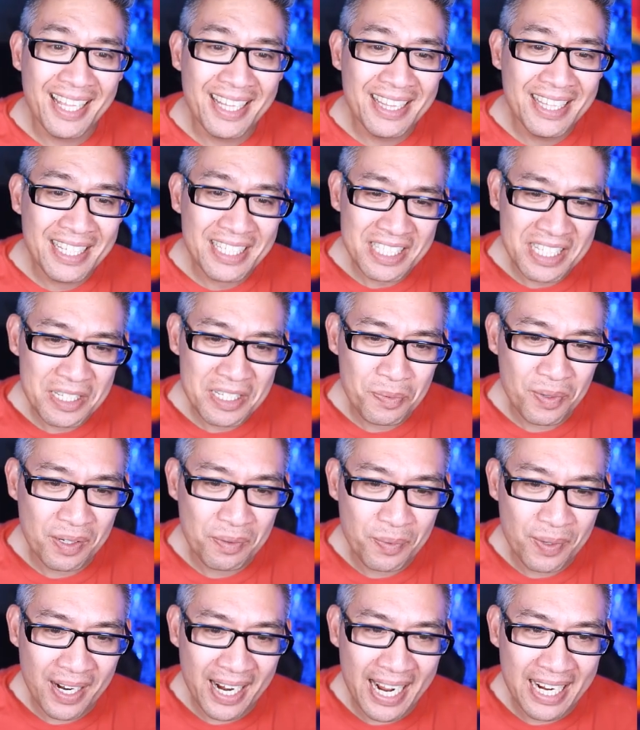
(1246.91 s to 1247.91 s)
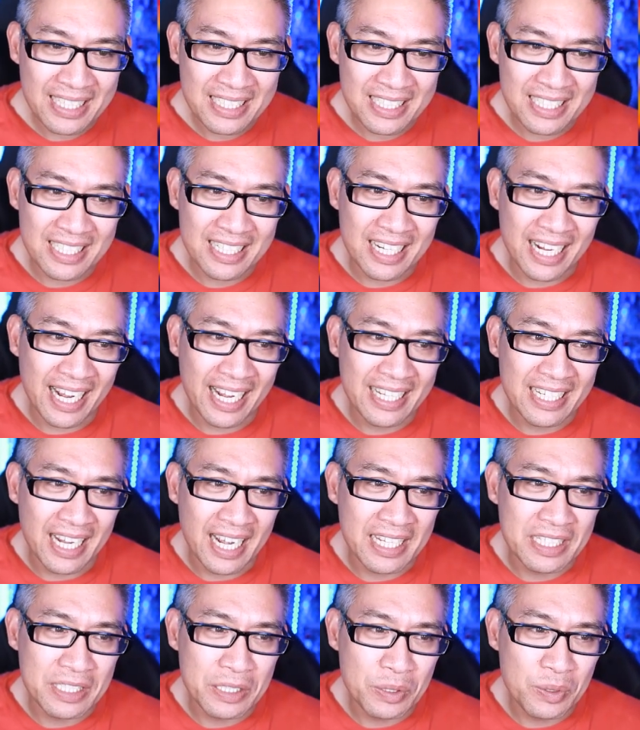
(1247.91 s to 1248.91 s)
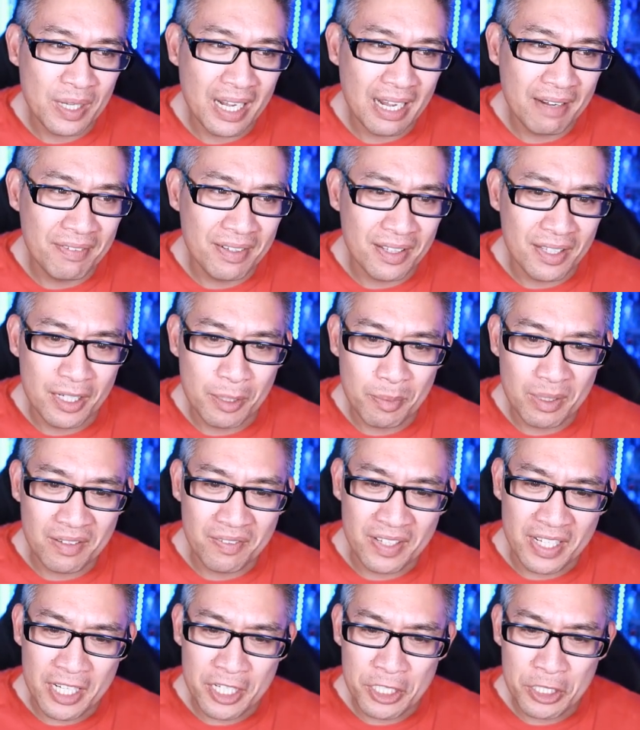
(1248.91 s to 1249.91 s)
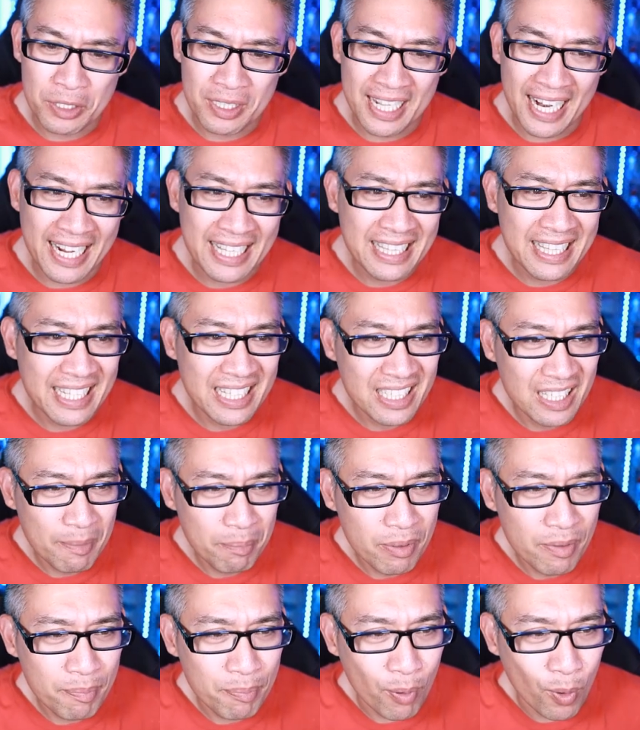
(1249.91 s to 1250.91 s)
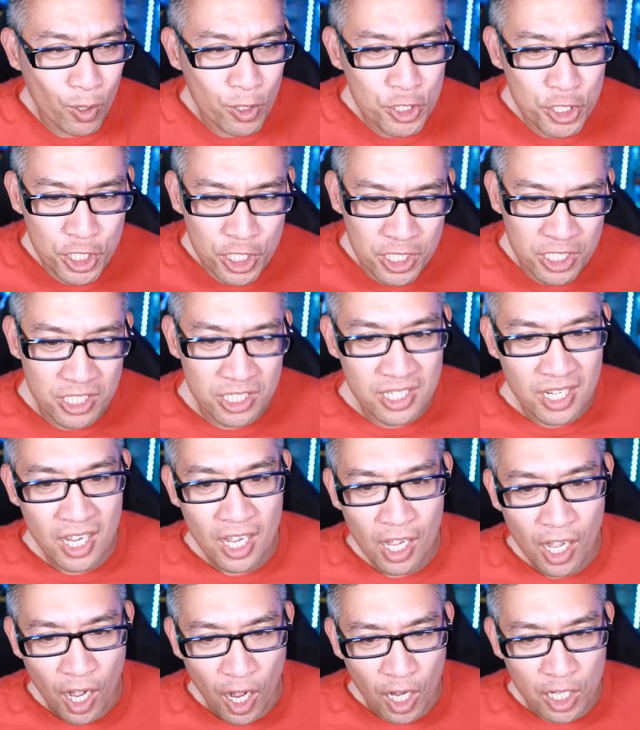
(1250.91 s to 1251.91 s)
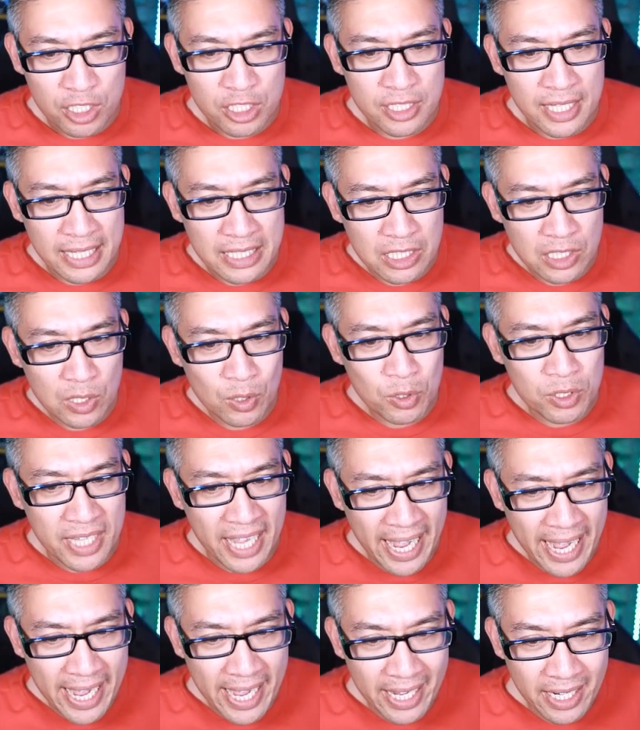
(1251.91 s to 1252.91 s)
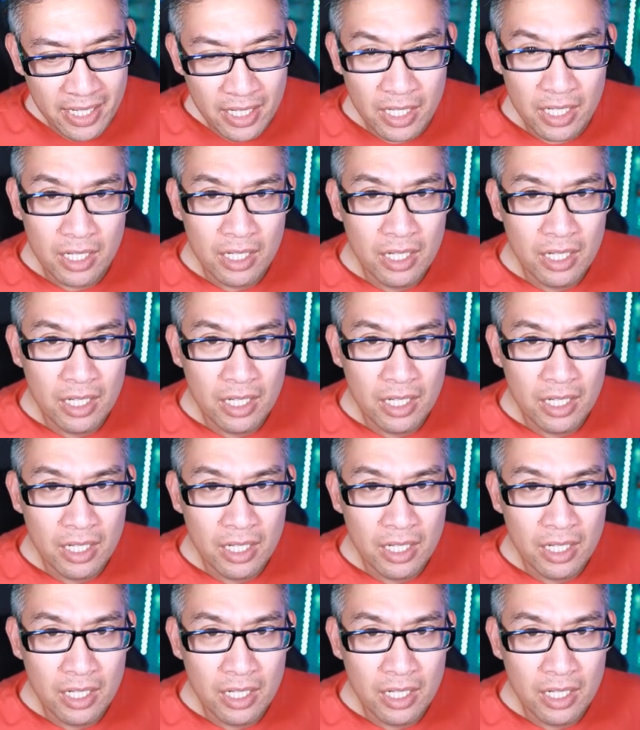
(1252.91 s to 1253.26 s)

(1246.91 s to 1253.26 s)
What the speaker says: This is one where actually I do have a little bit of an issue, that I think the proportions on Sentinel's head